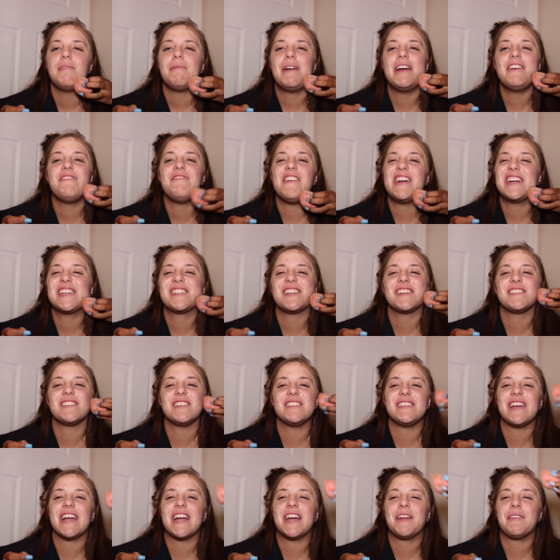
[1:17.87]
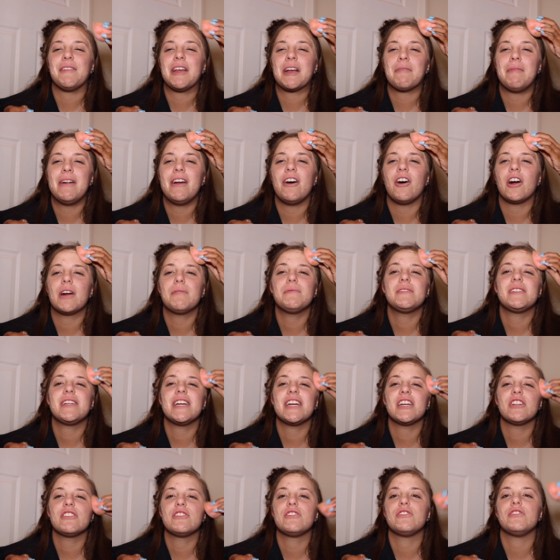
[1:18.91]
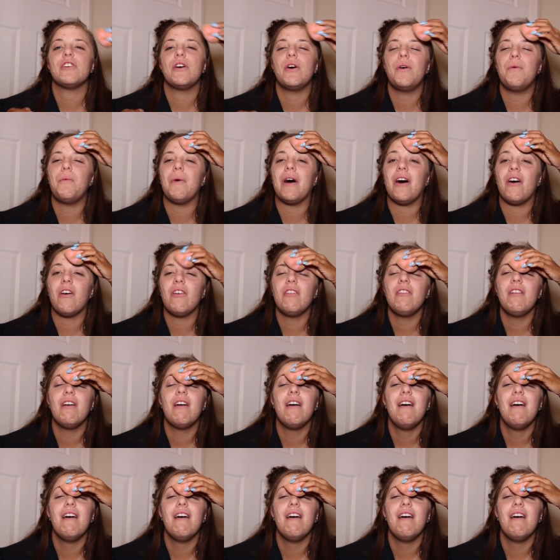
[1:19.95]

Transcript: My face doesn't tan. Like my arms tan so well,